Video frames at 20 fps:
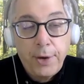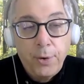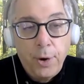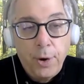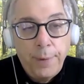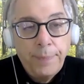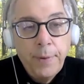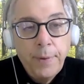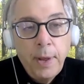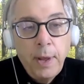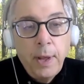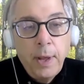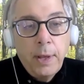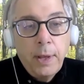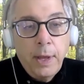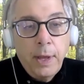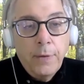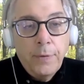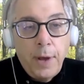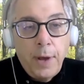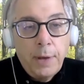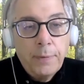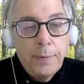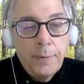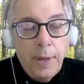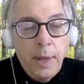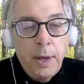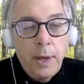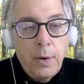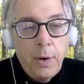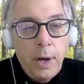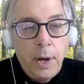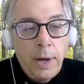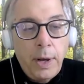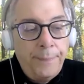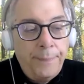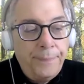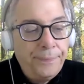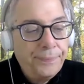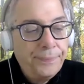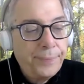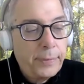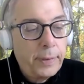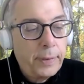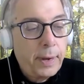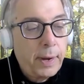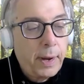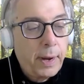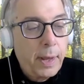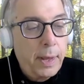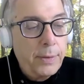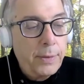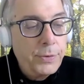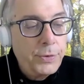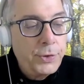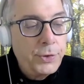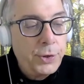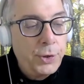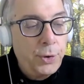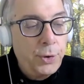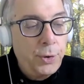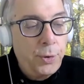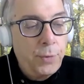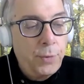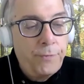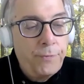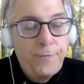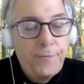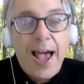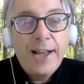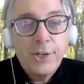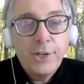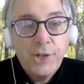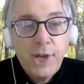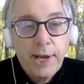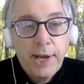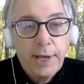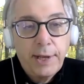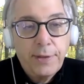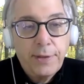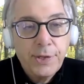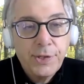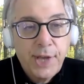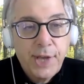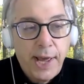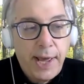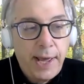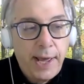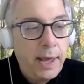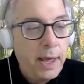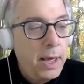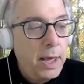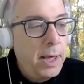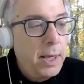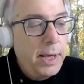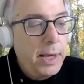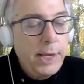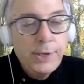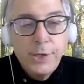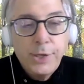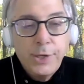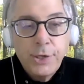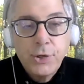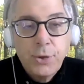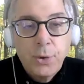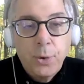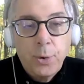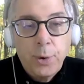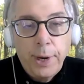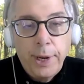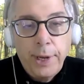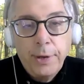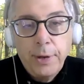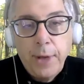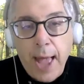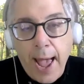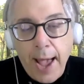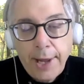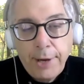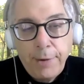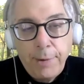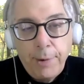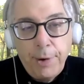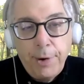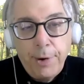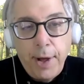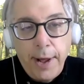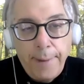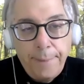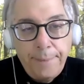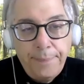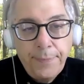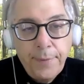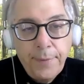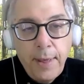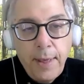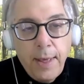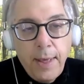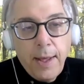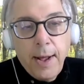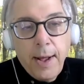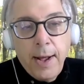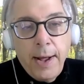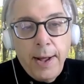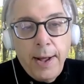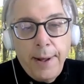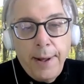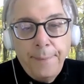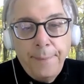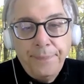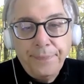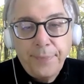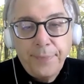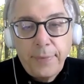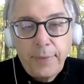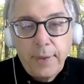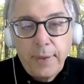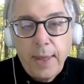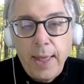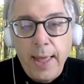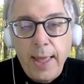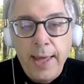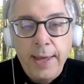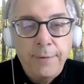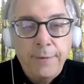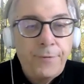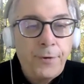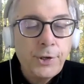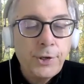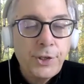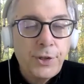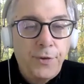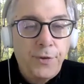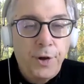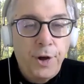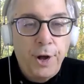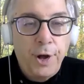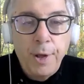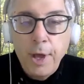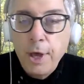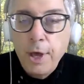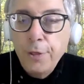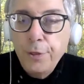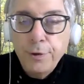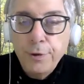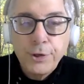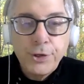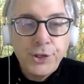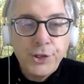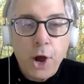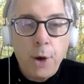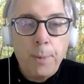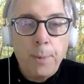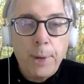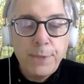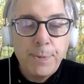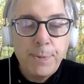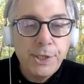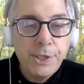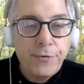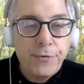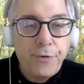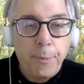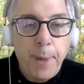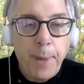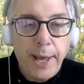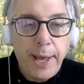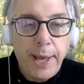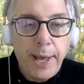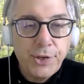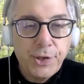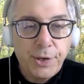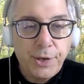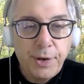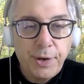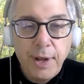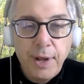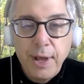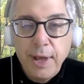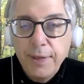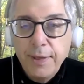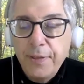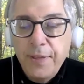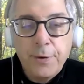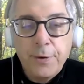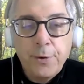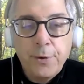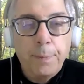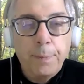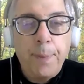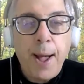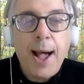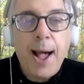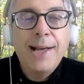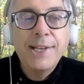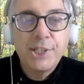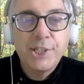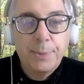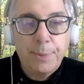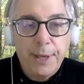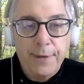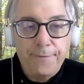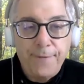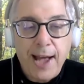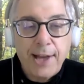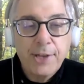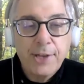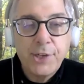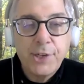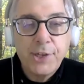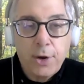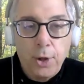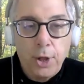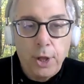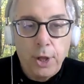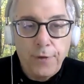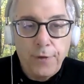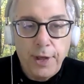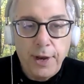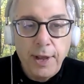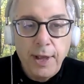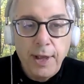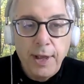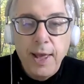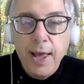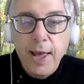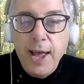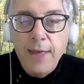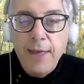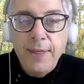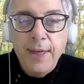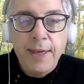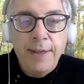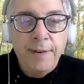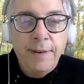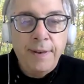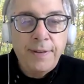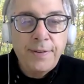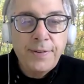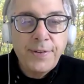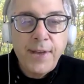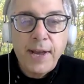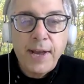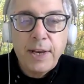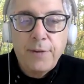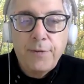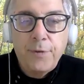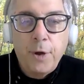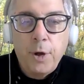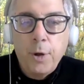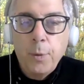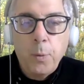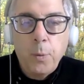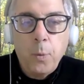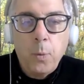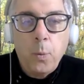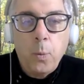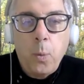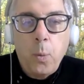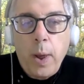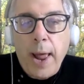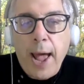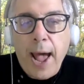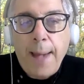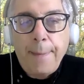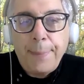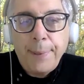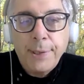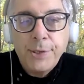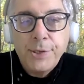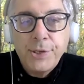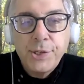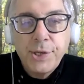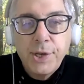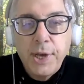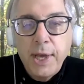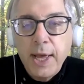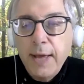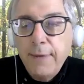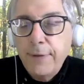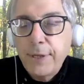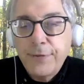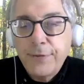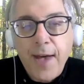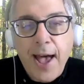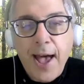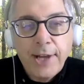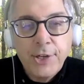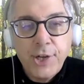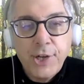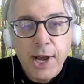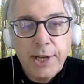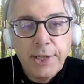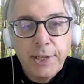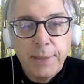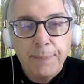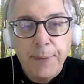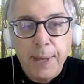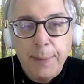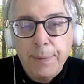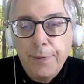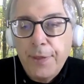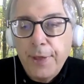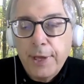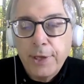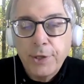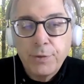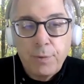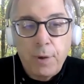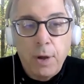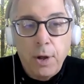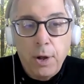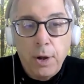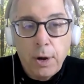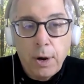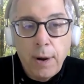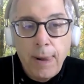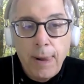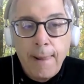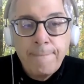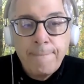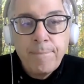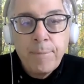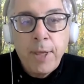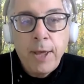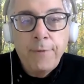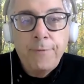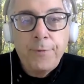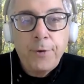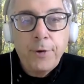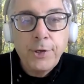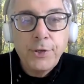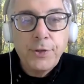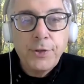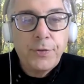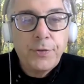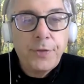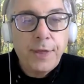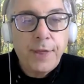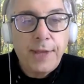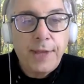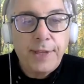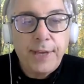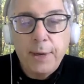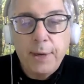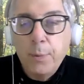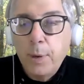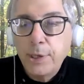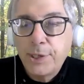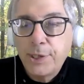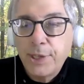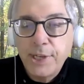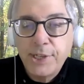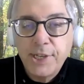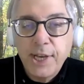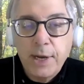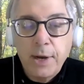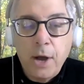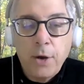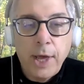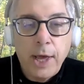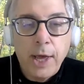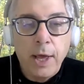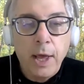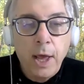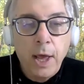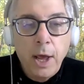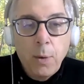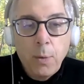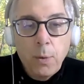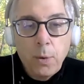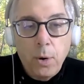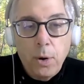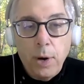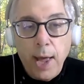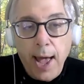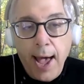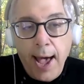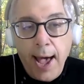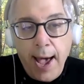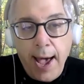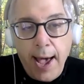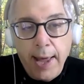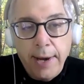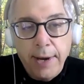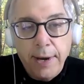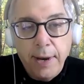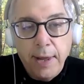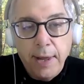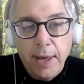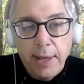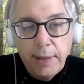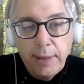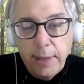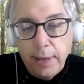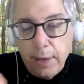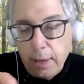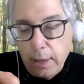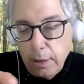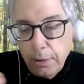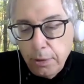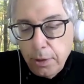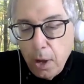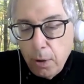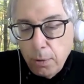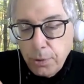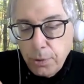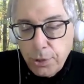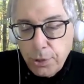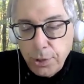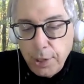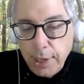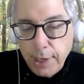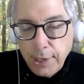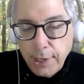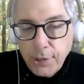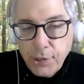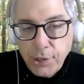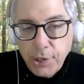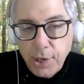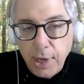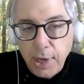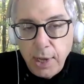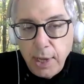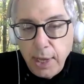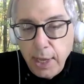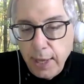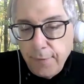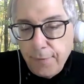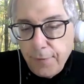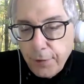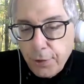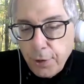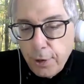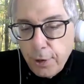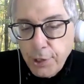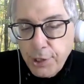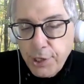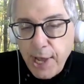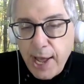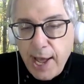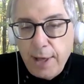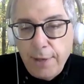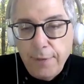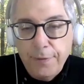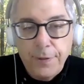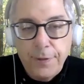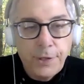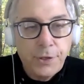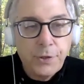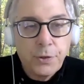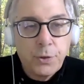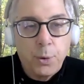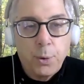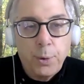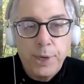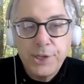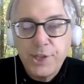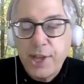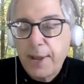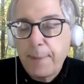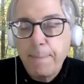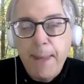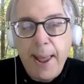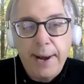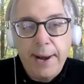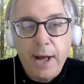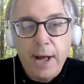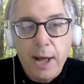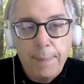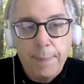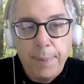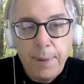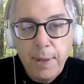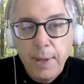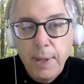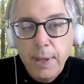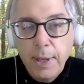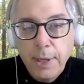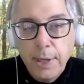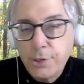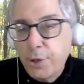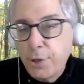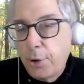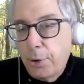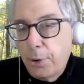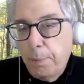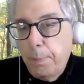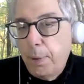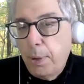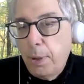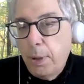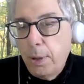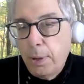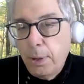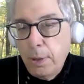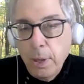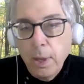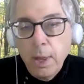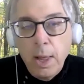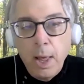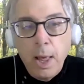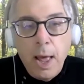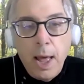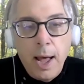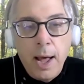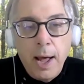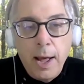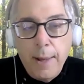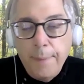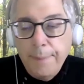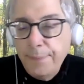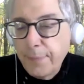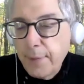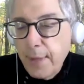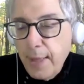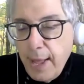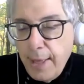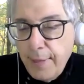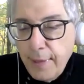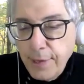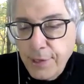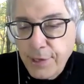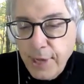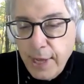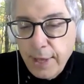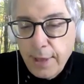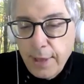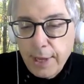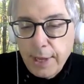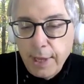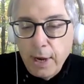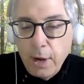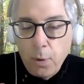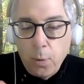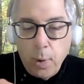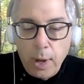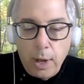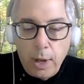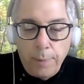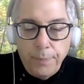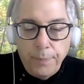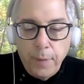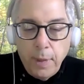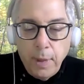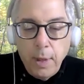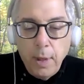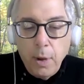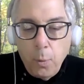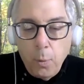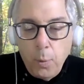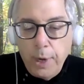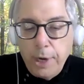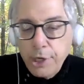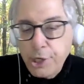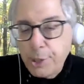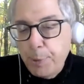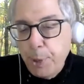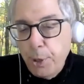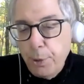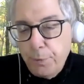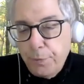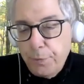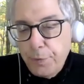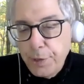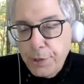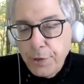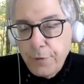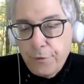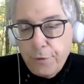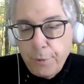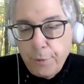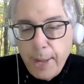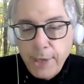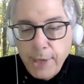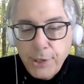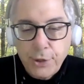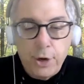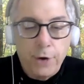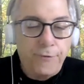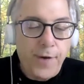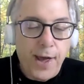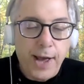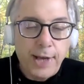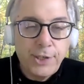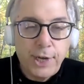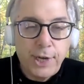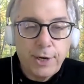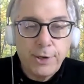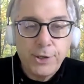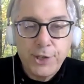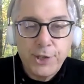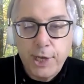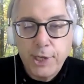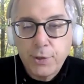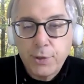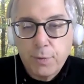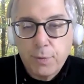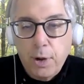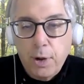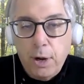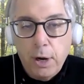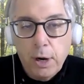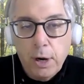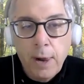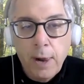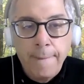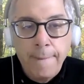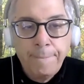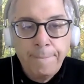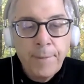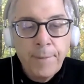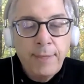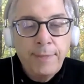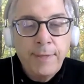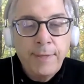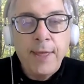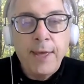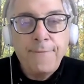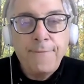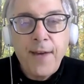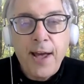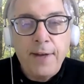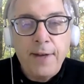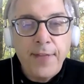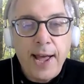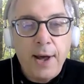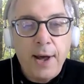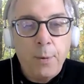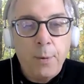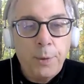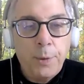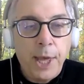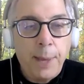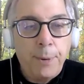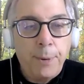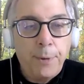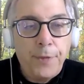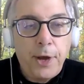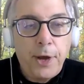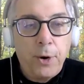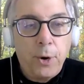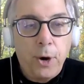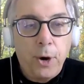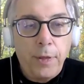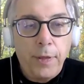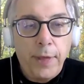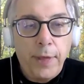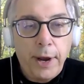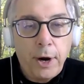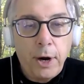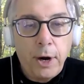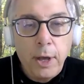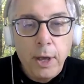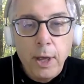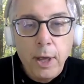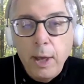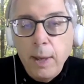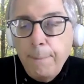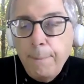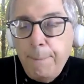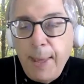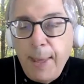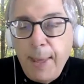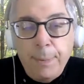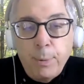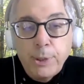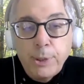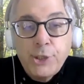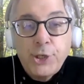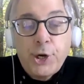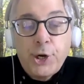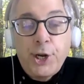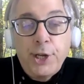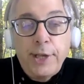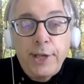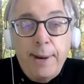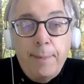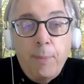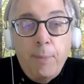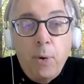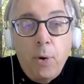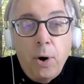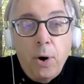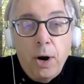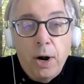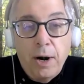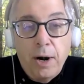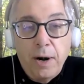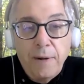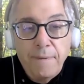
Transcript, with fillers: on, you know, you know, um, to fact check it to say, is this story accurate or not? Um, and first of all, there's so much misinformation they couldn't possibly fact check all of it. And then, second of all, what happens if it's fact checked and people think it's wrong? The first thing they did was they said, okay, we're going to add a little note to this if it turns out this story is like made up, it's total bull. Um, and they're saying, like, you know, well, we dispute this information. Our fact checkers say it's wrong. Then they found out when they put that on there, people would circulate it more.